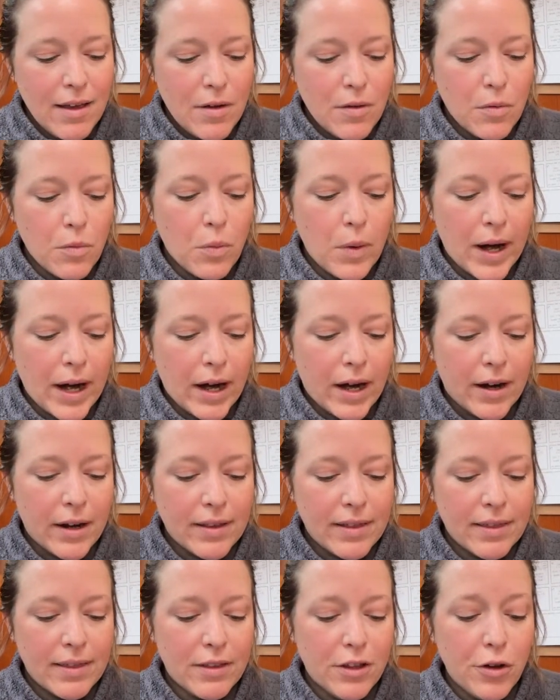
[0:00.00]
where
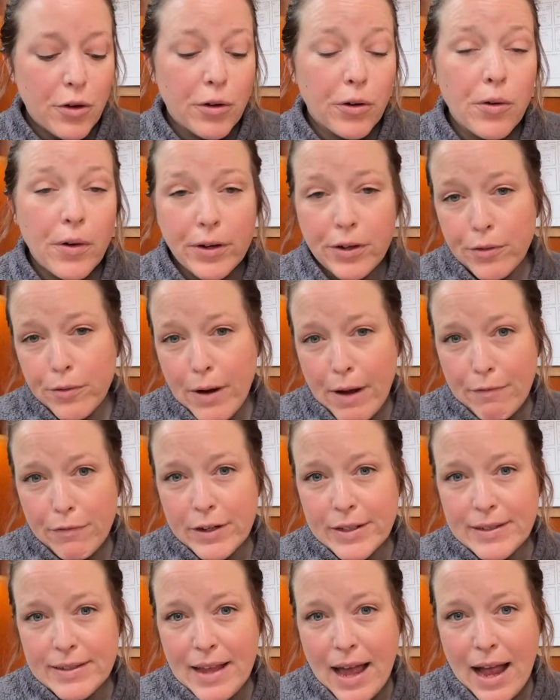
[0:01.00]
you're going to
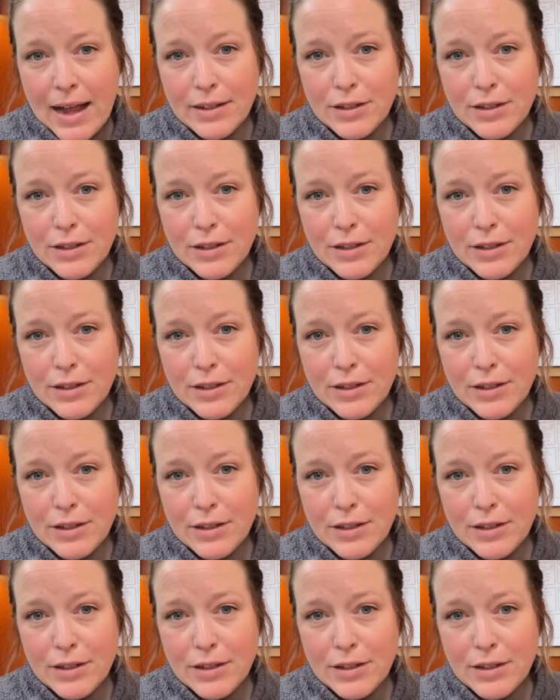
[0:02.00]
reference that.